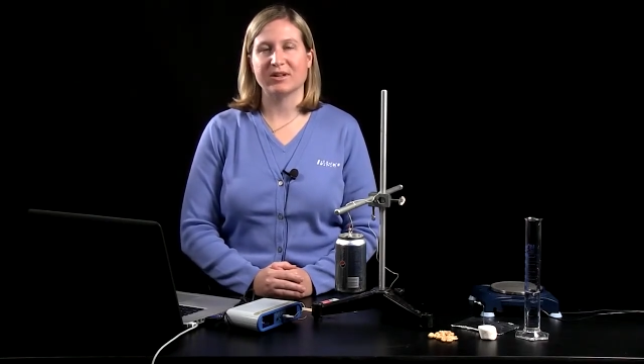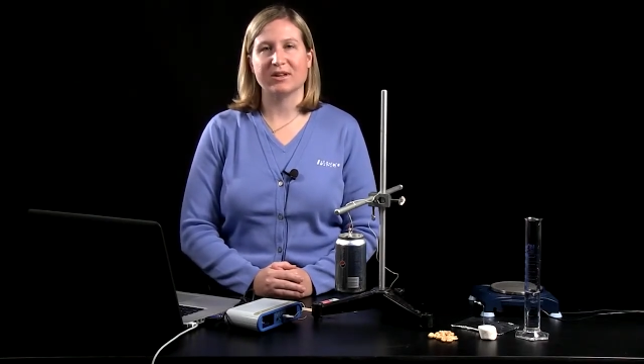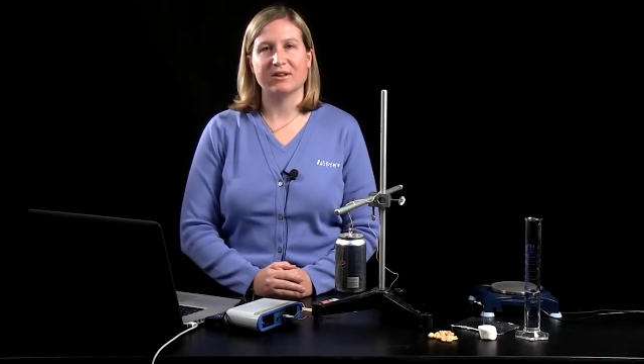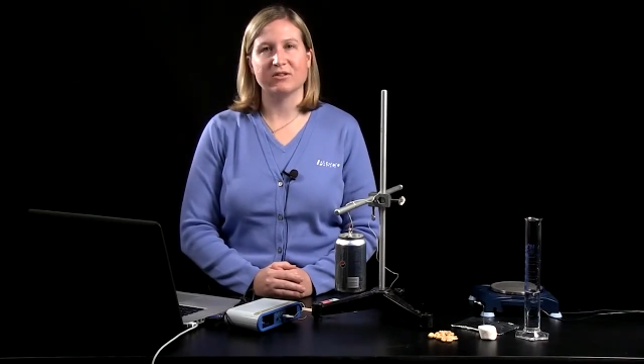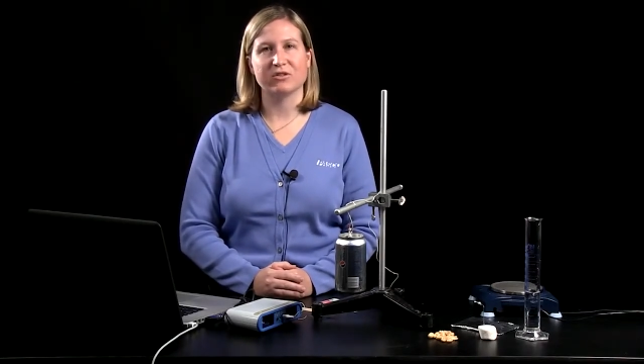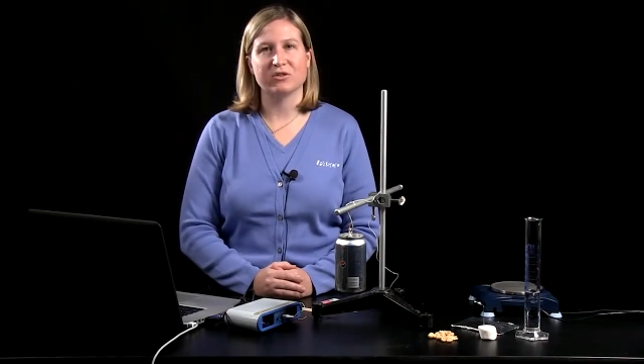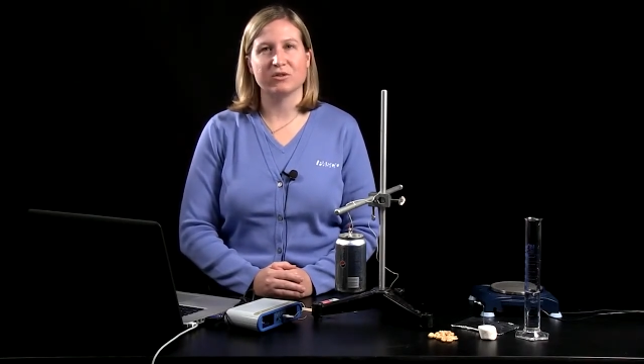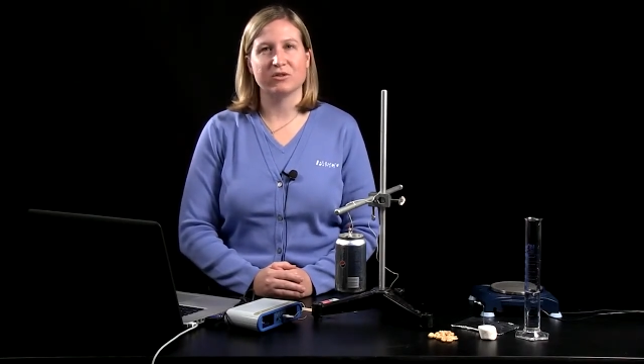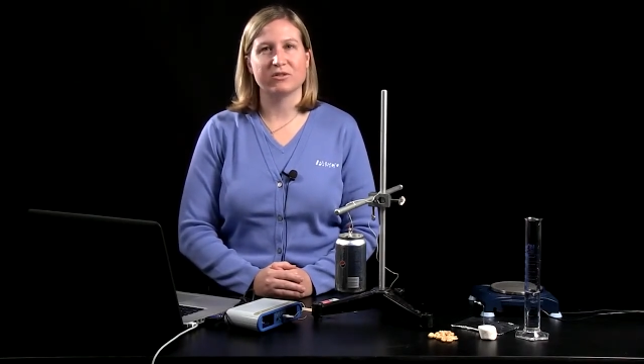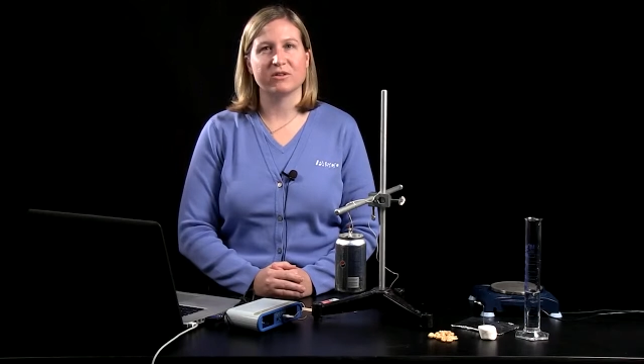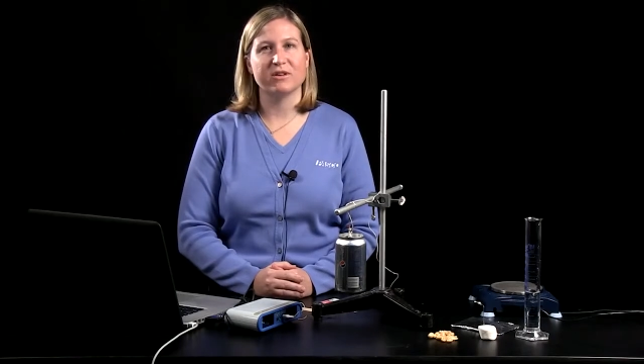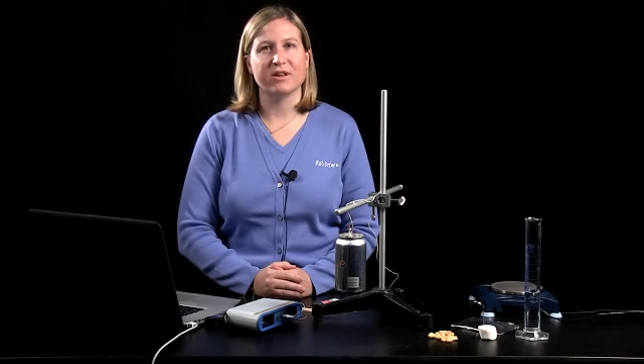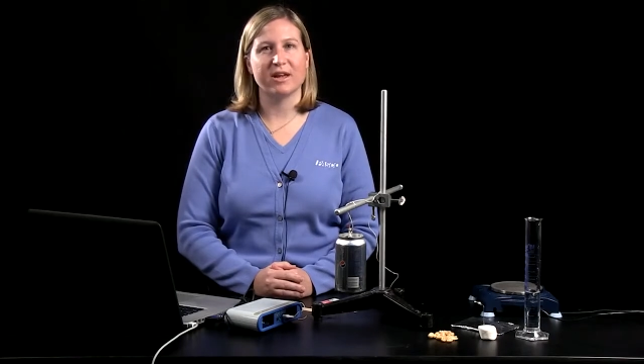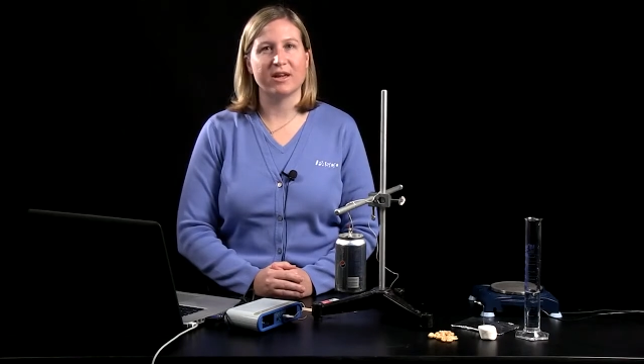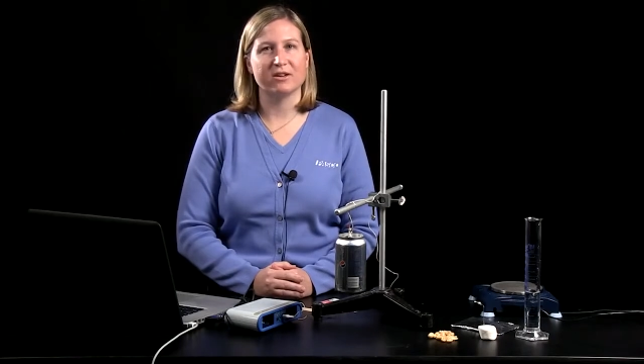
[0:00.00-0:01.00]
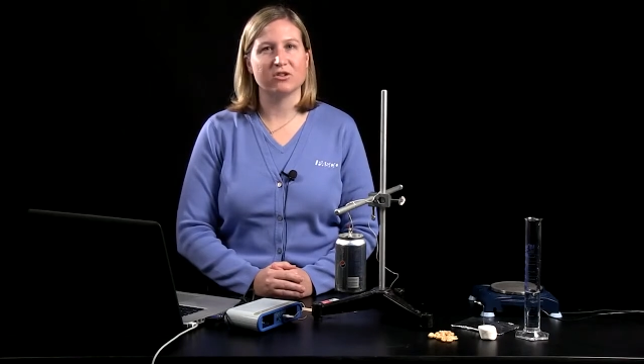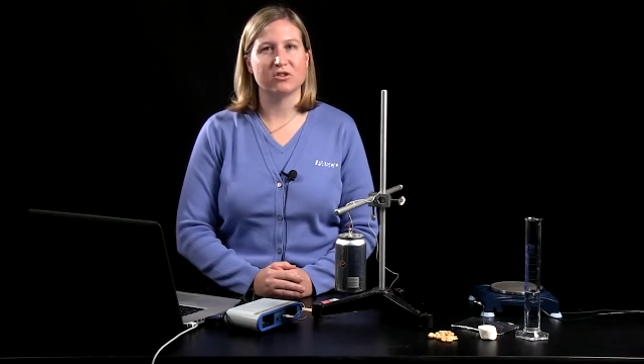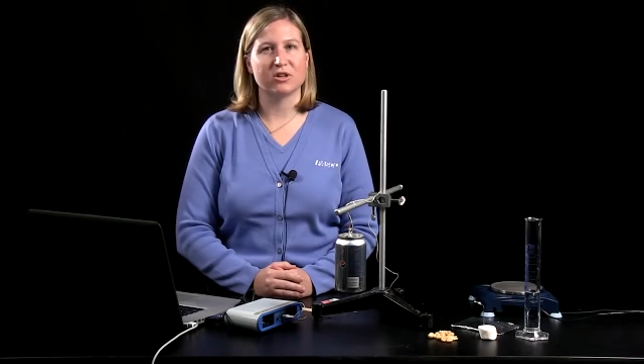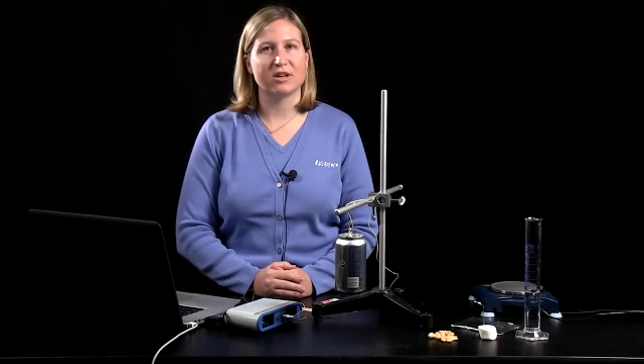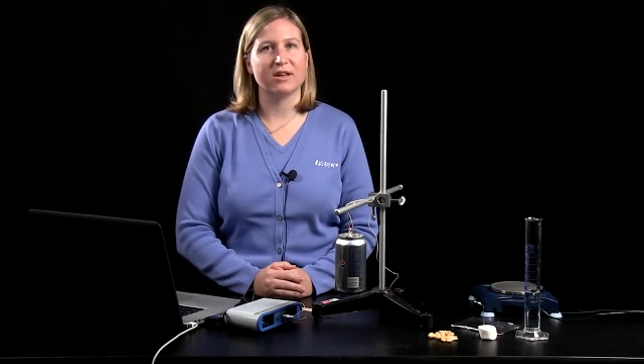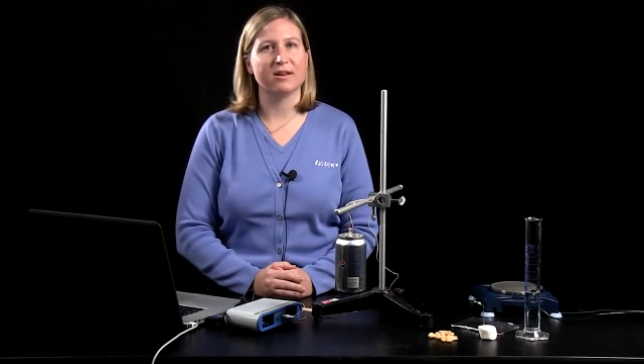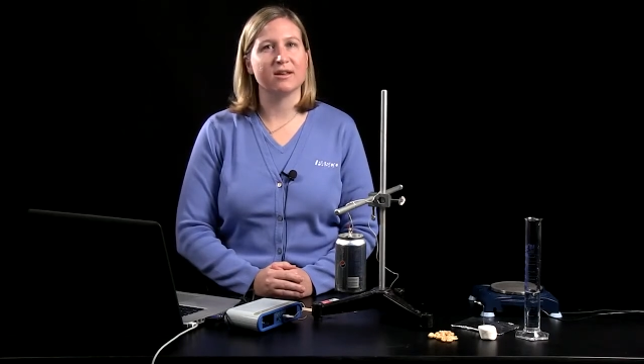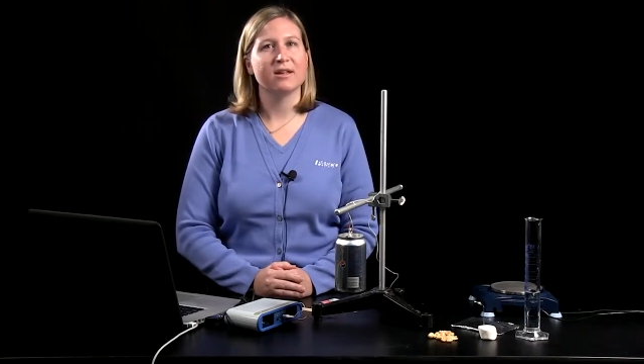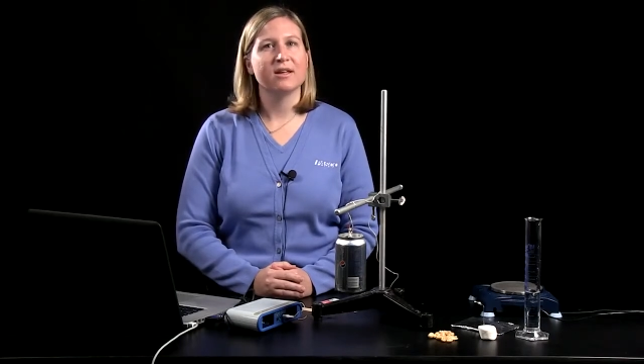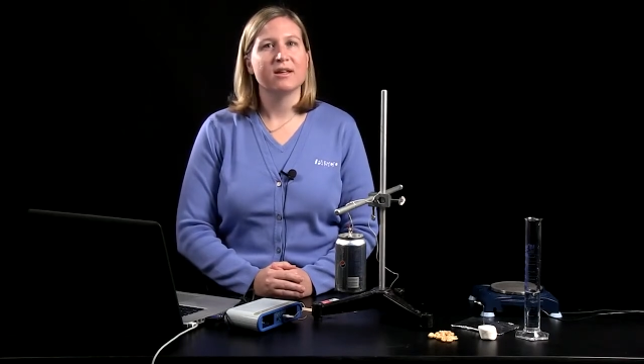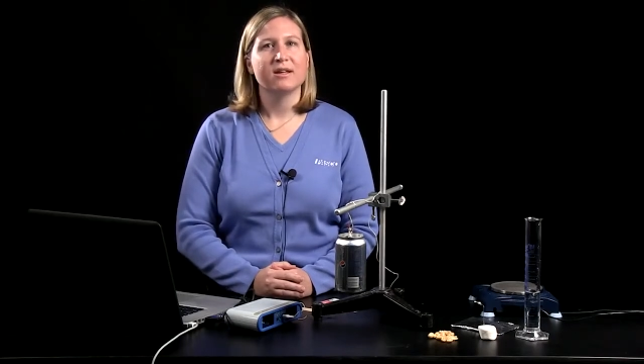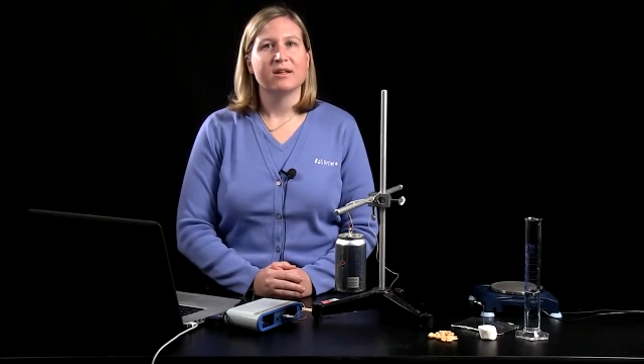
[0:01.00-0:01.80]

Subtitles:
getting students engaged in